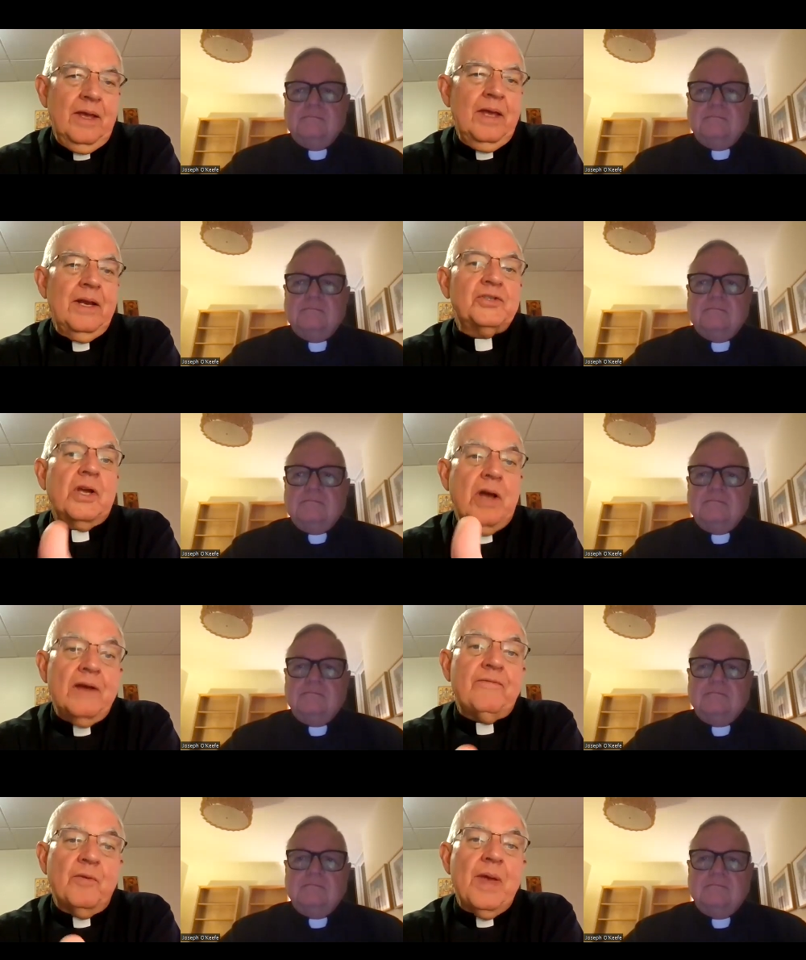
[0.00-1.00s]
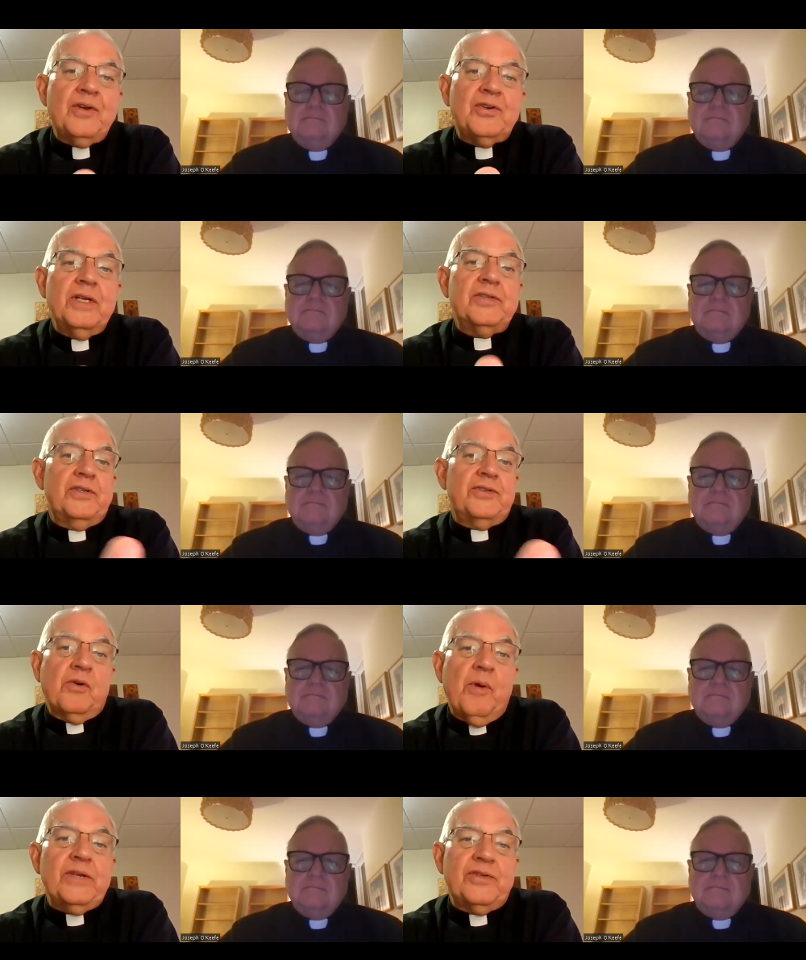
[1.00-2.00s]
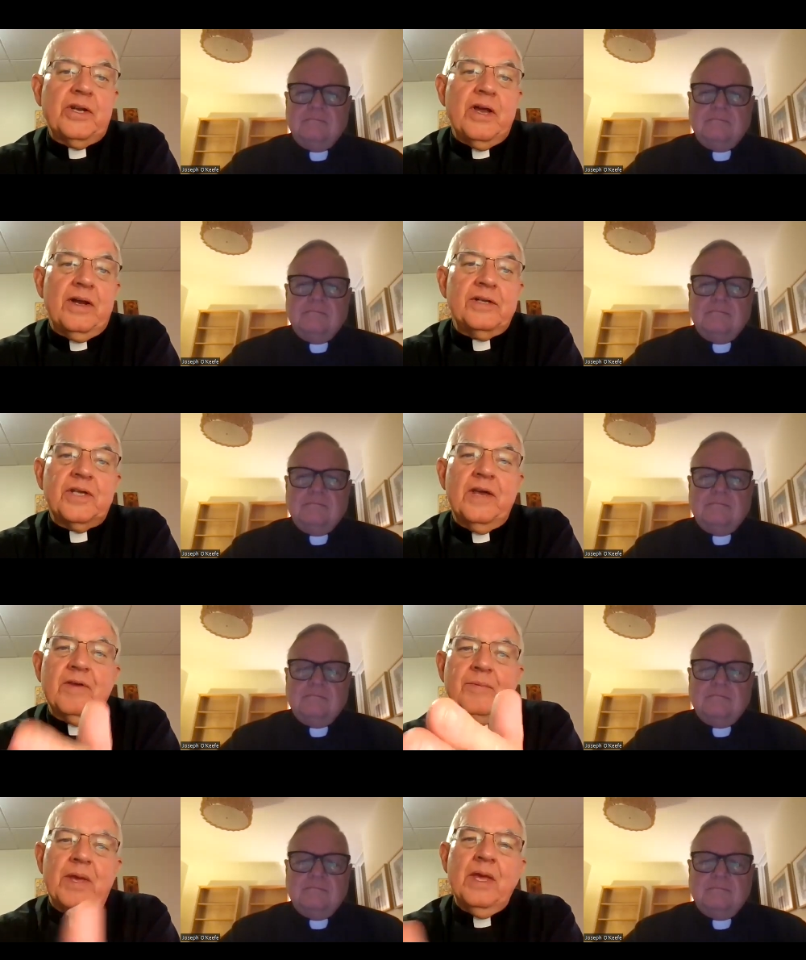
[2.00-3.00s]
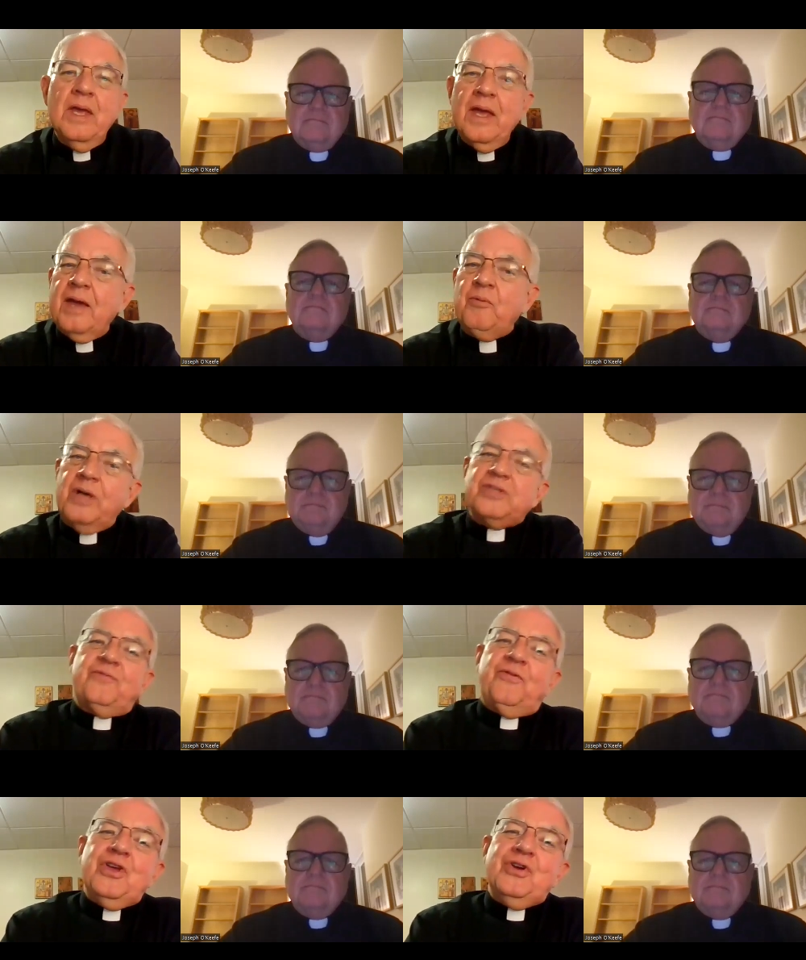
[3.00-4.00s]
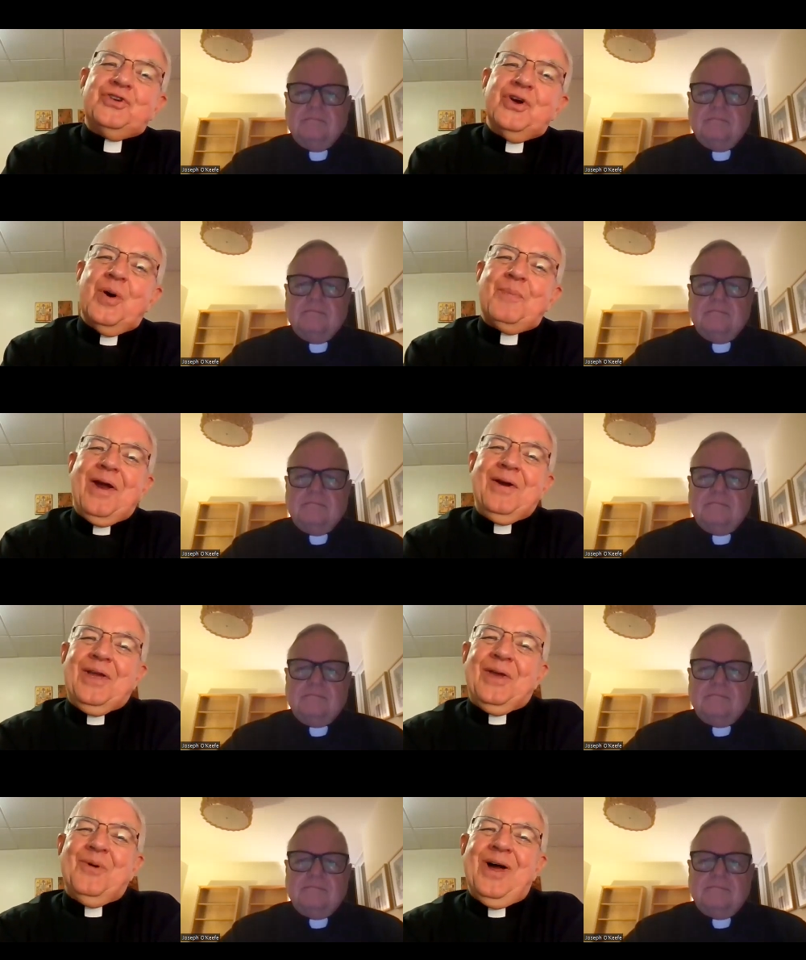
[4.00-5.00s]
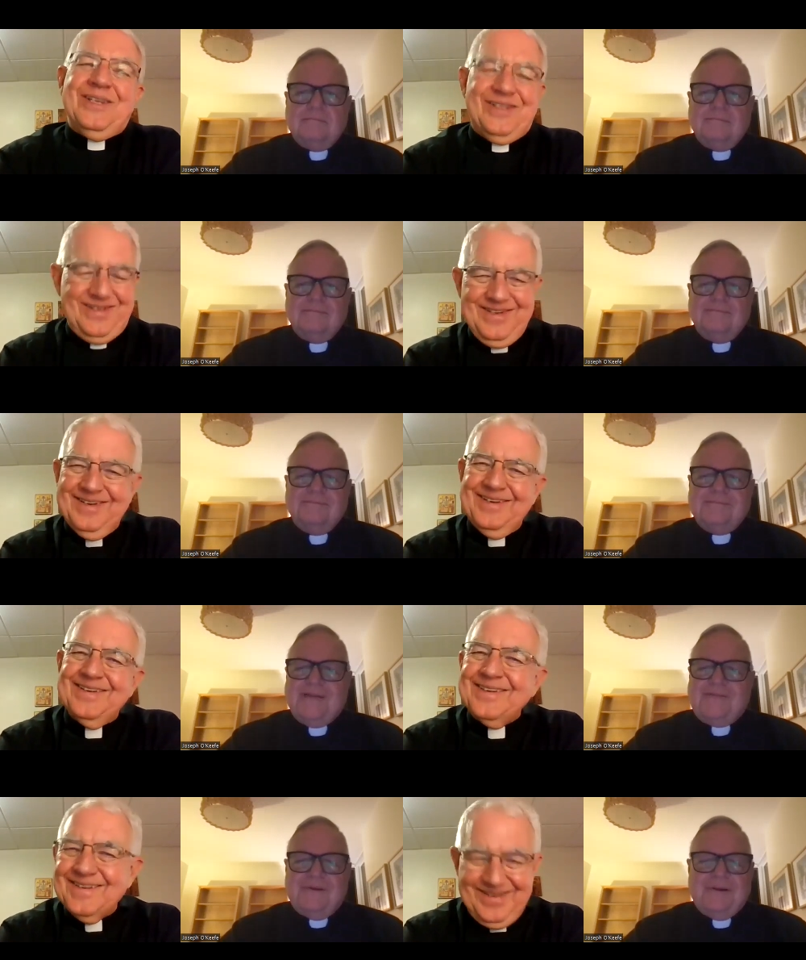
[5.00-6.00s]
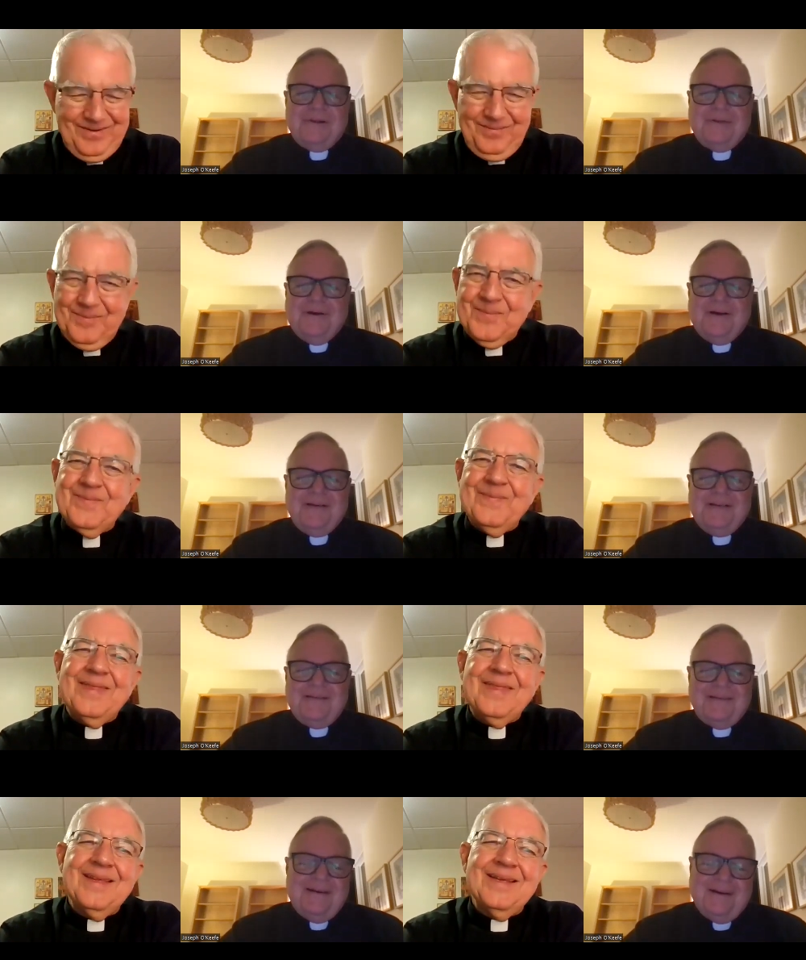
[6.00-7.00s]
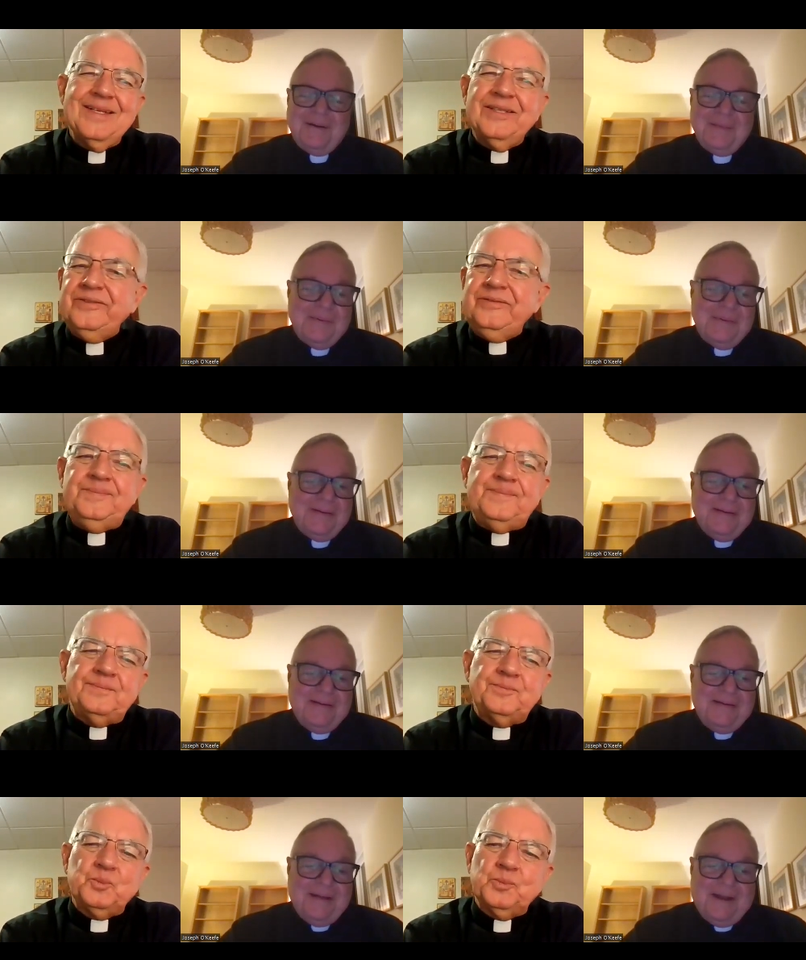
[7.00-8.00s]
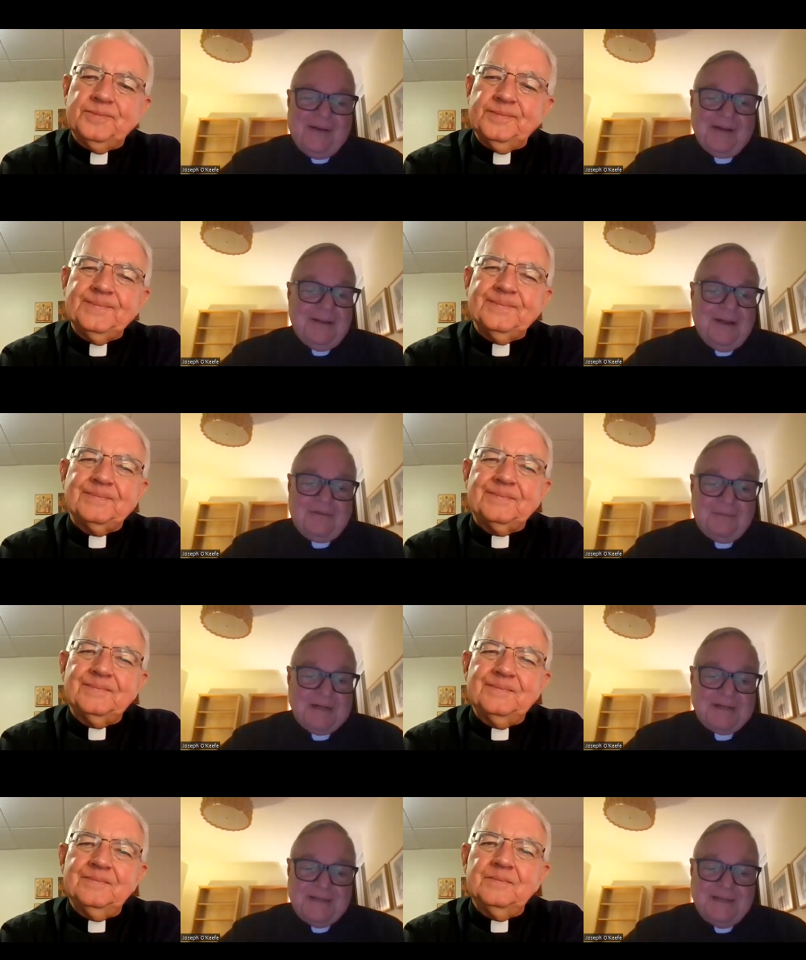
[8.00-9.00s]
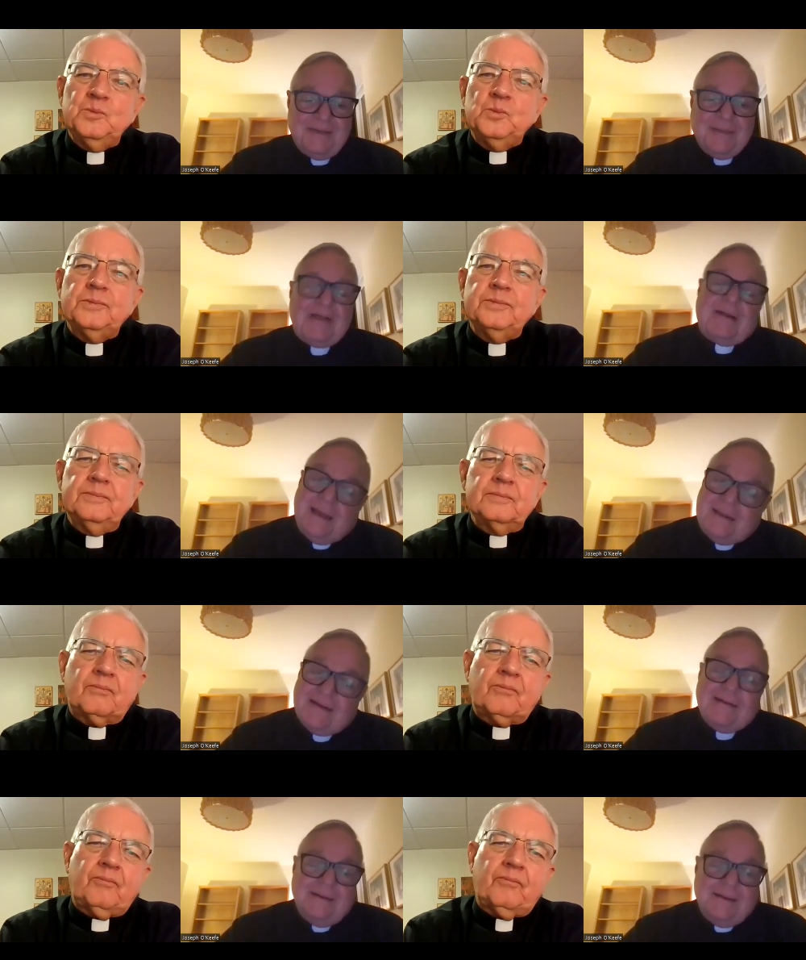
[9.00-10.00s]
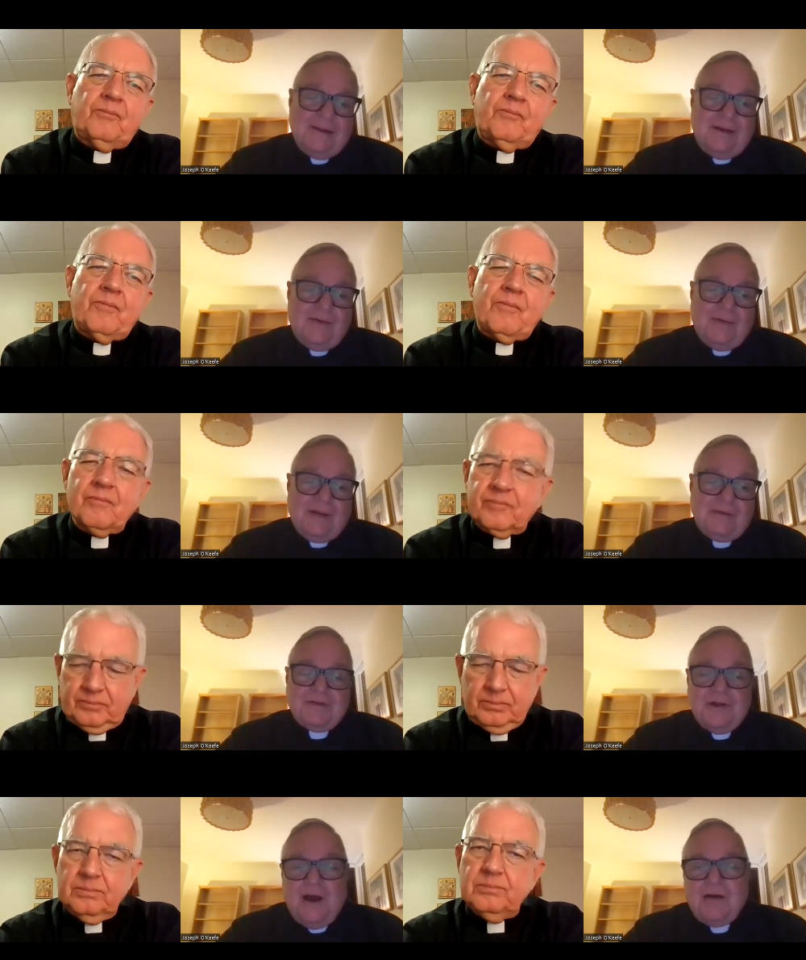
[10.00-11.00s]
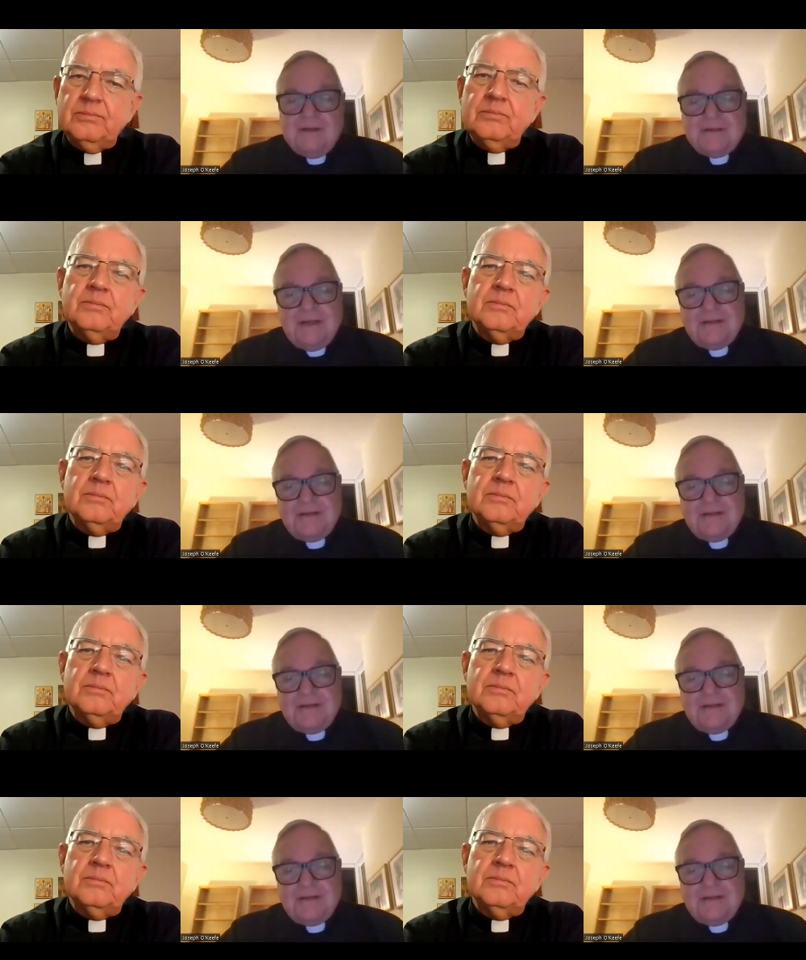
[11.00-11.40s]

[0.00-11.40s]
Speaker 1: and it's a confirmation. Is this the grace that God is giving me? And was it for you, Joe? Apparently, it was.
Speaker 2: It certainly was. Um, you know, I loved my time, and again, you know, when I was a novice, I